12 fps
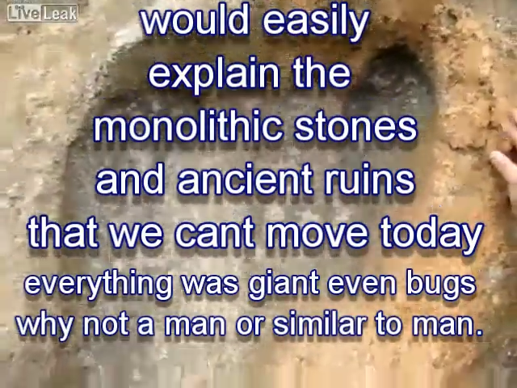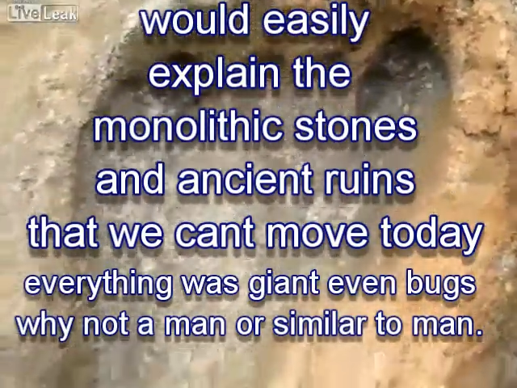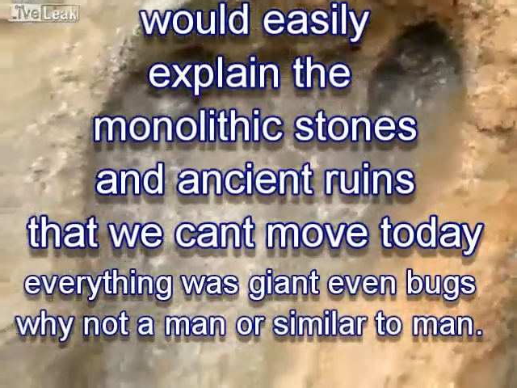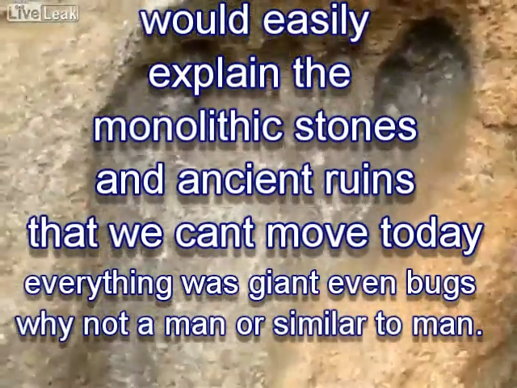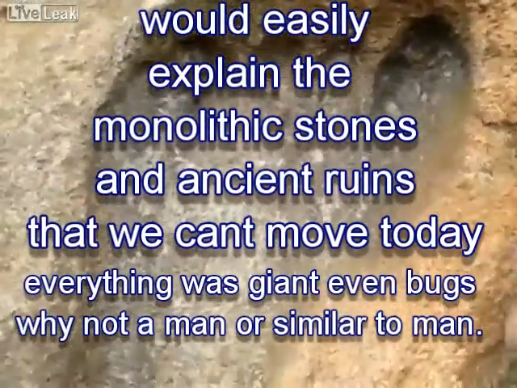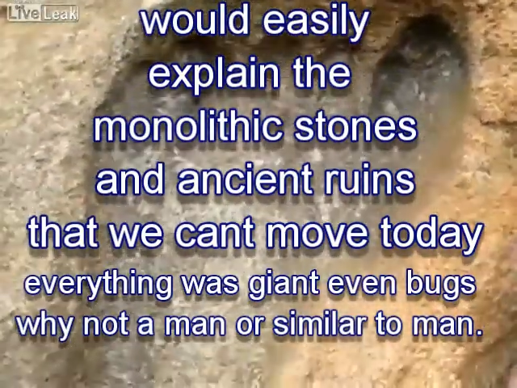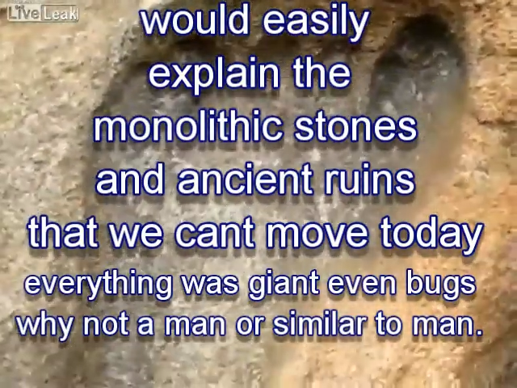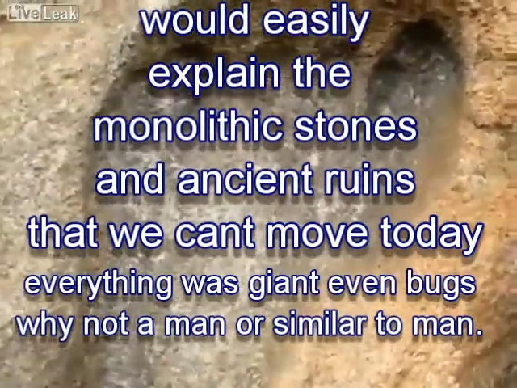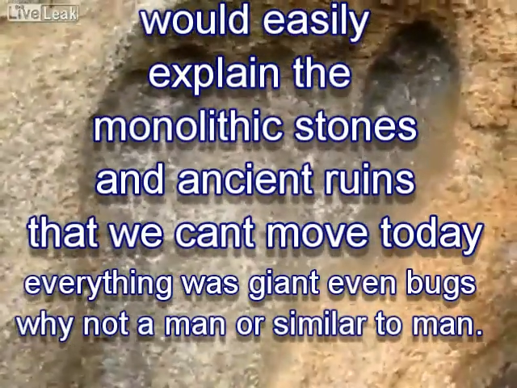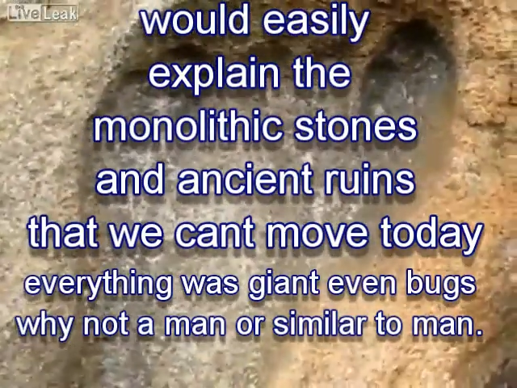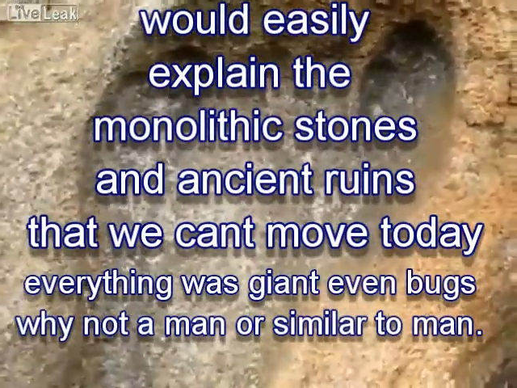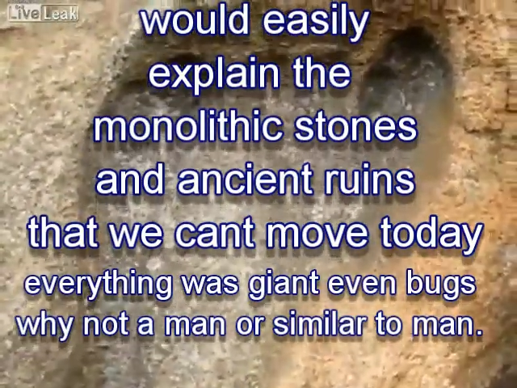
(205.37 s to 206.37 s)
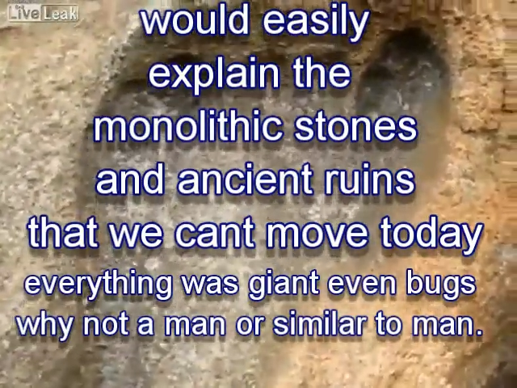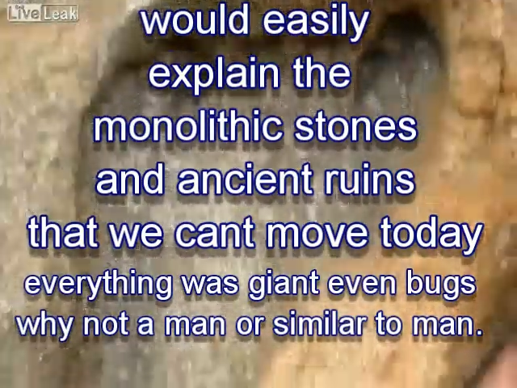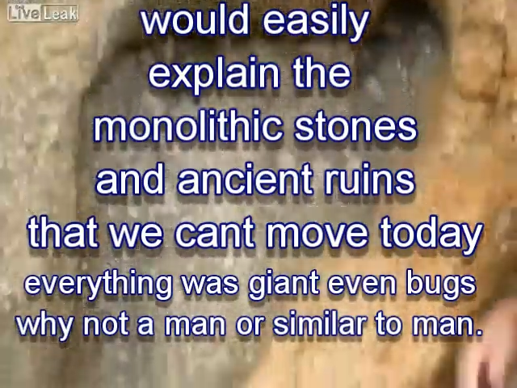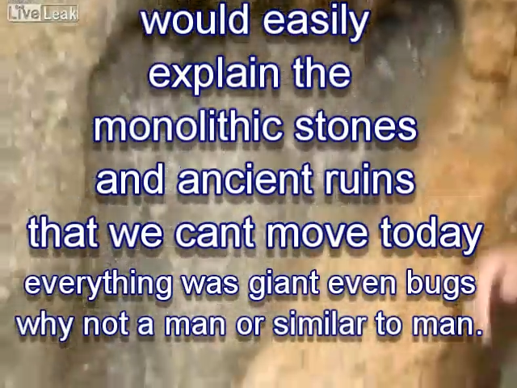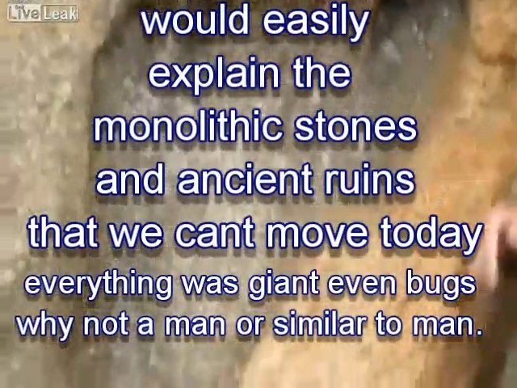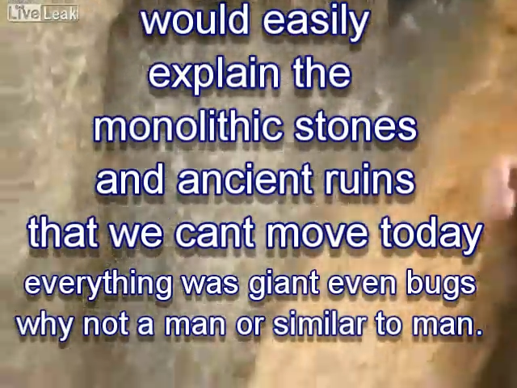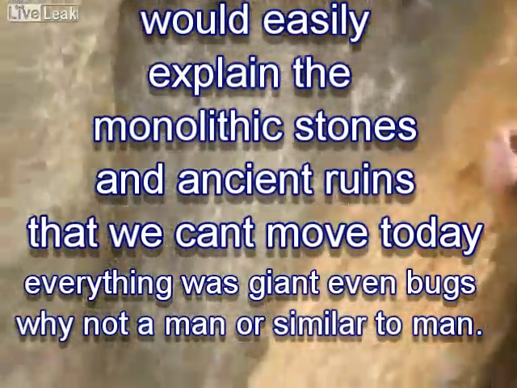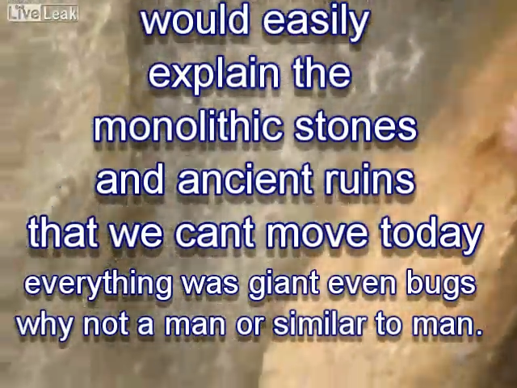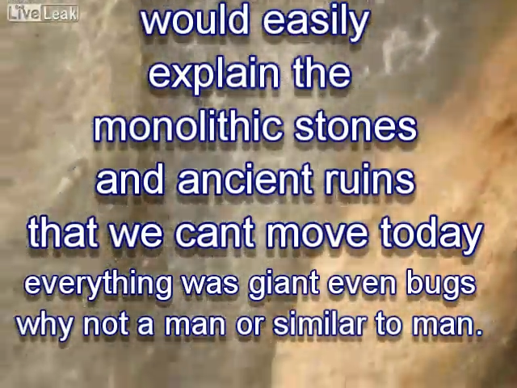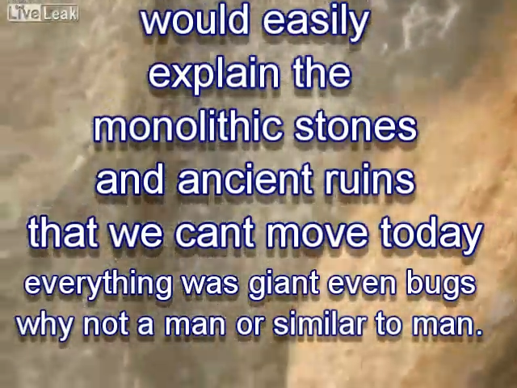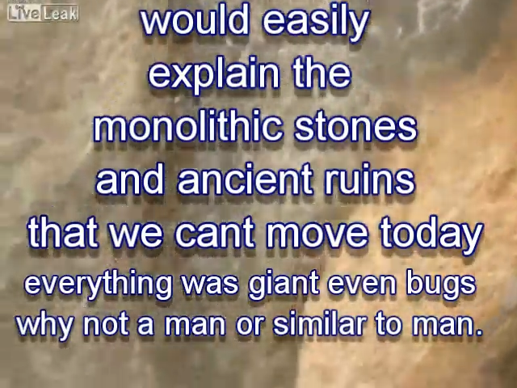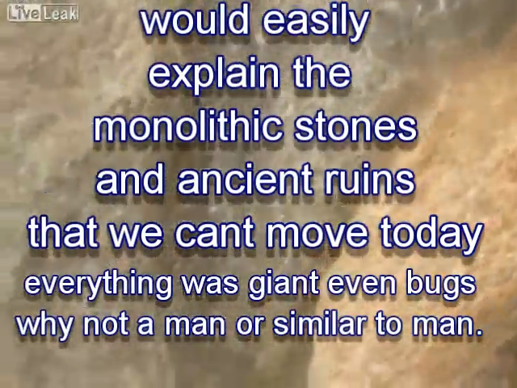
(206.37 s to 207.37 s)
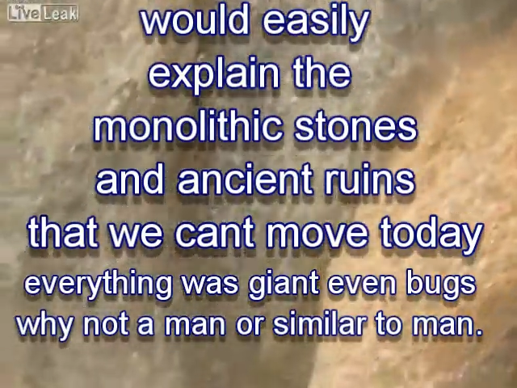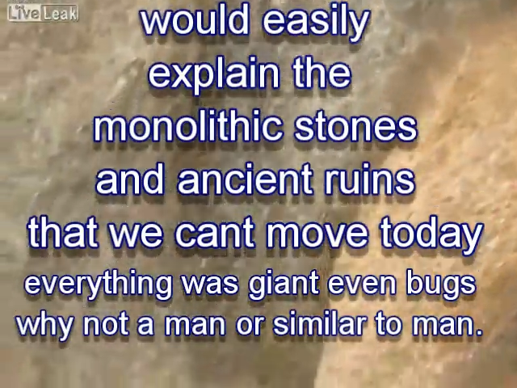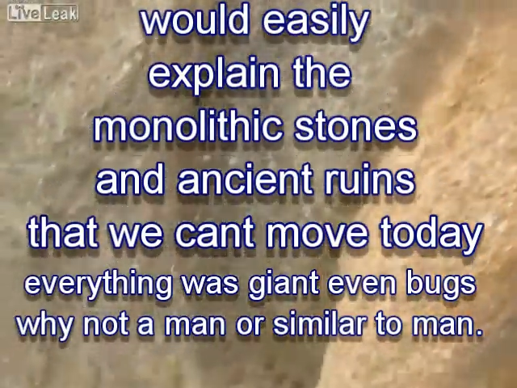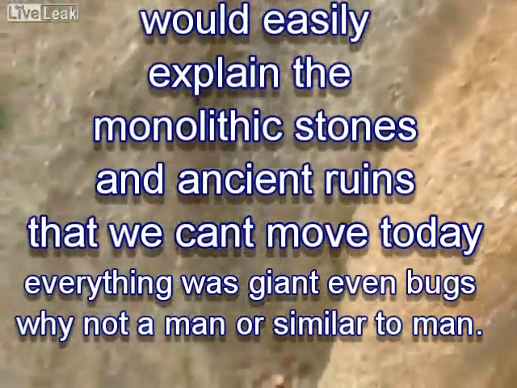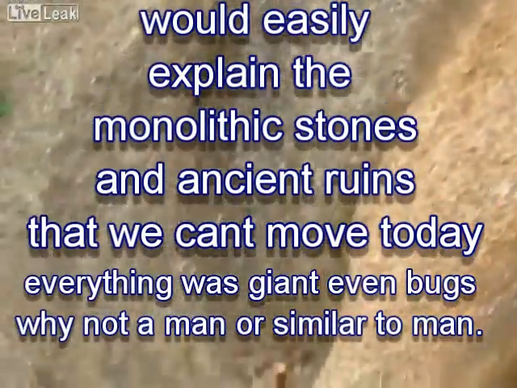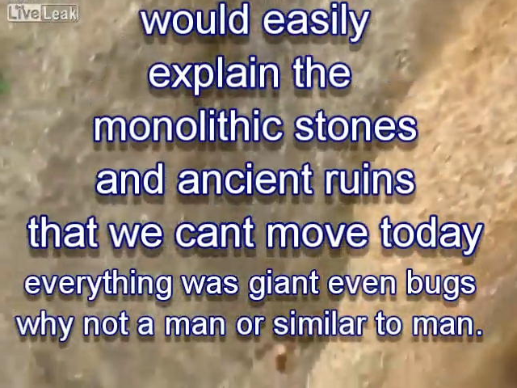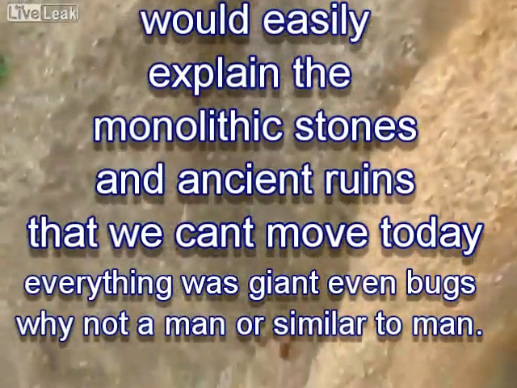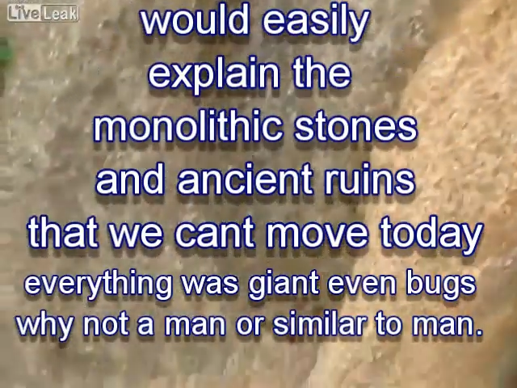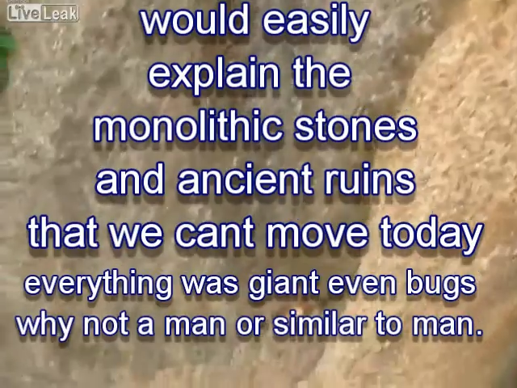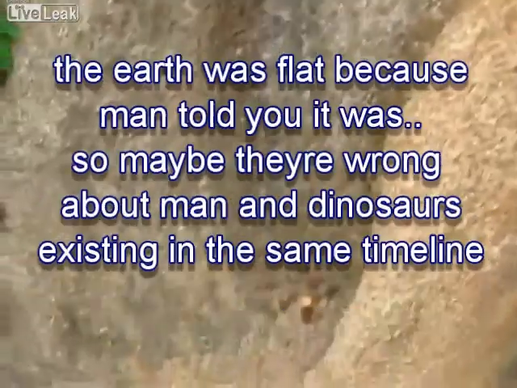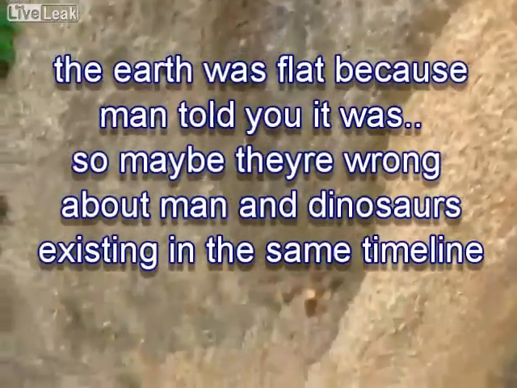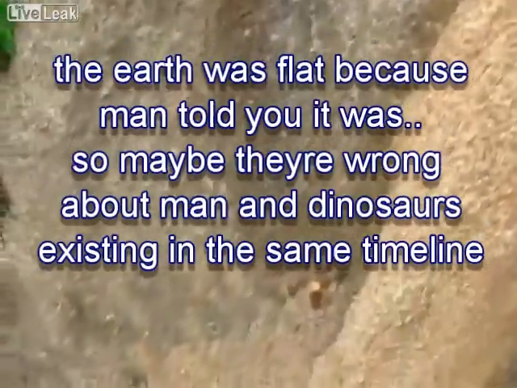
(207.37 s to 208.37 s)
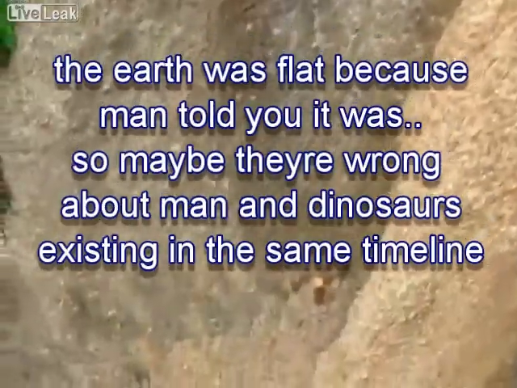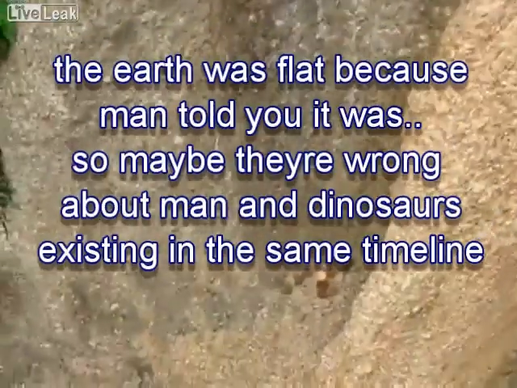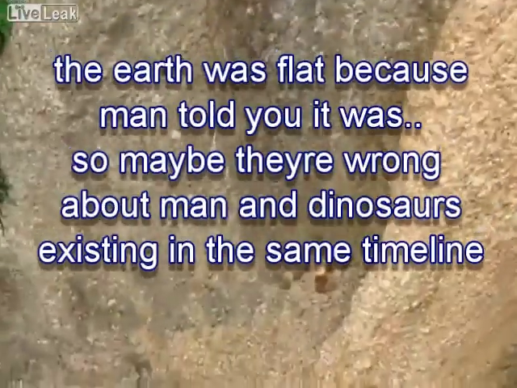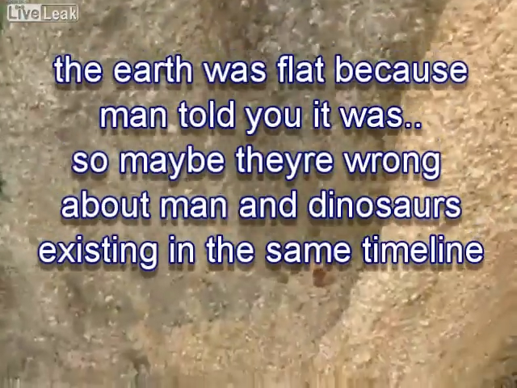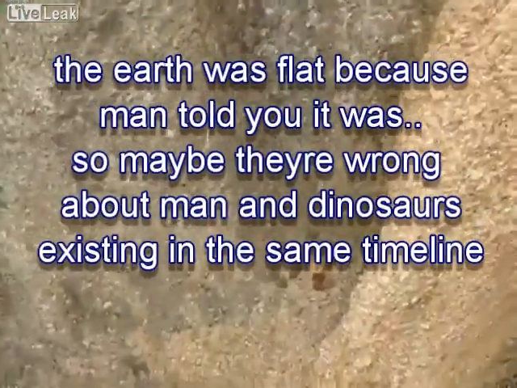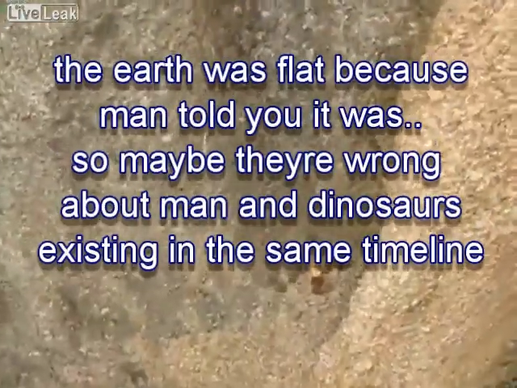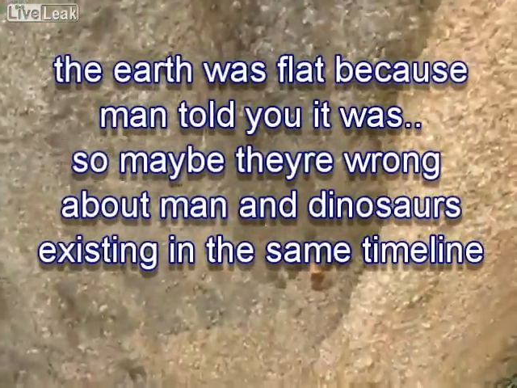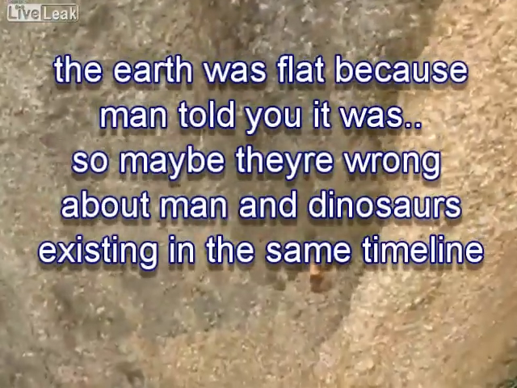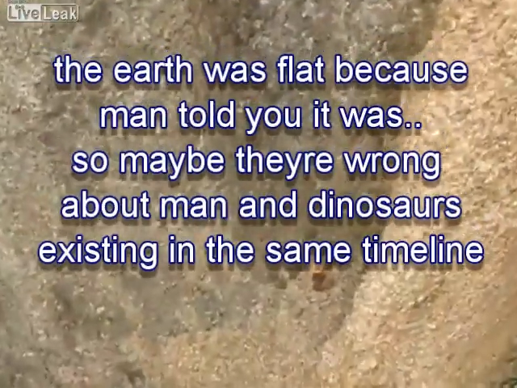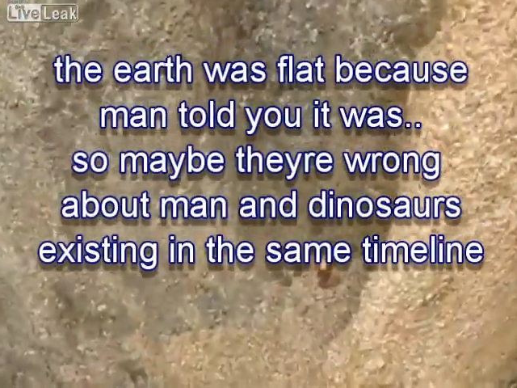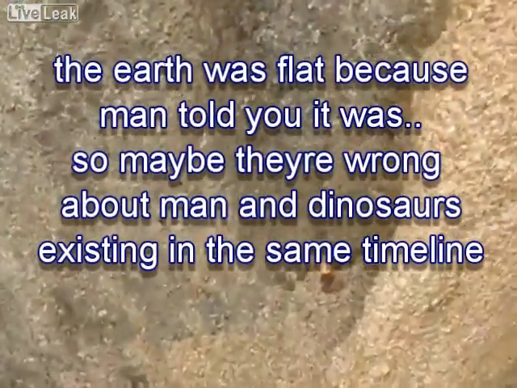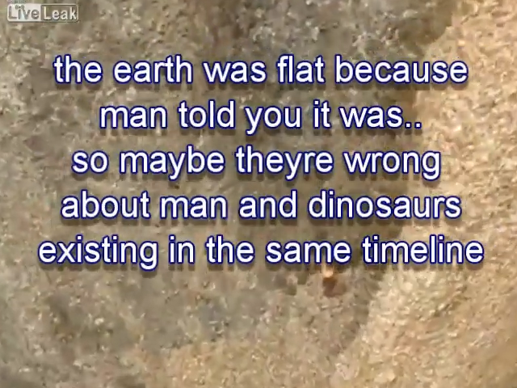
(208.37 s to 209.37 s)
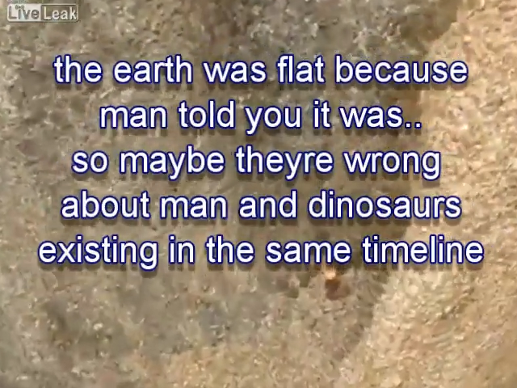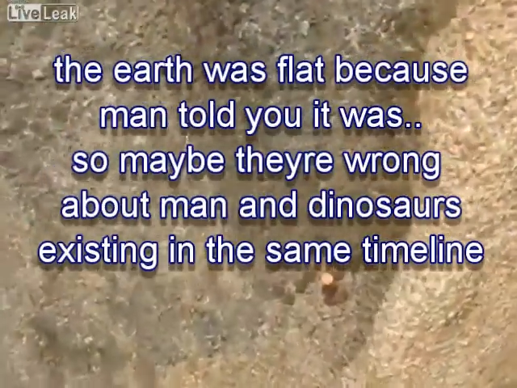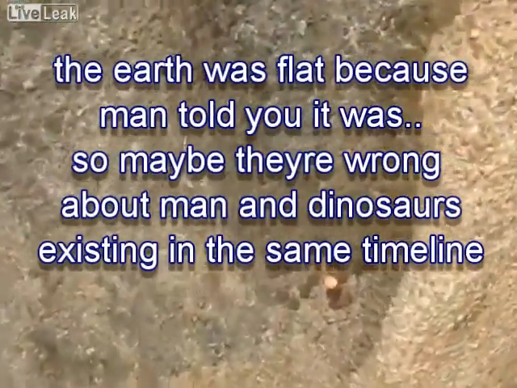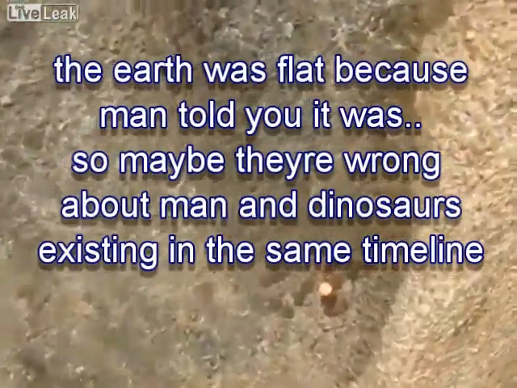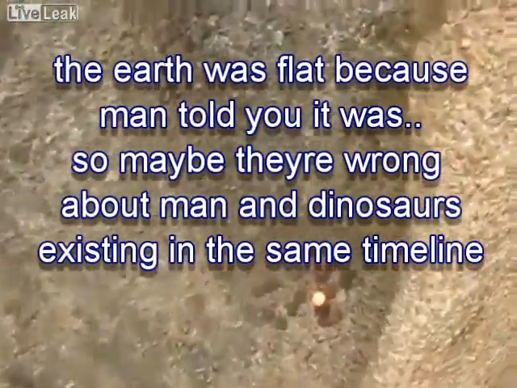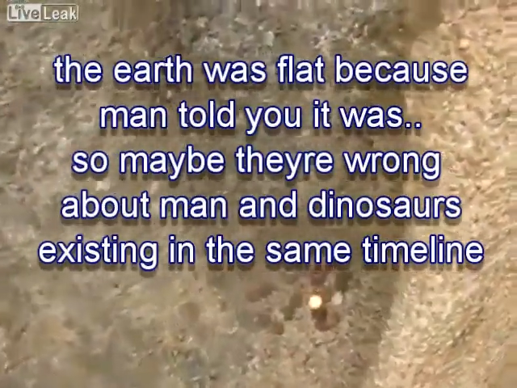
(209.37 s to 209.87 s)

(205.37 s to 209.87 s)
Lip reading: (no speaker visible)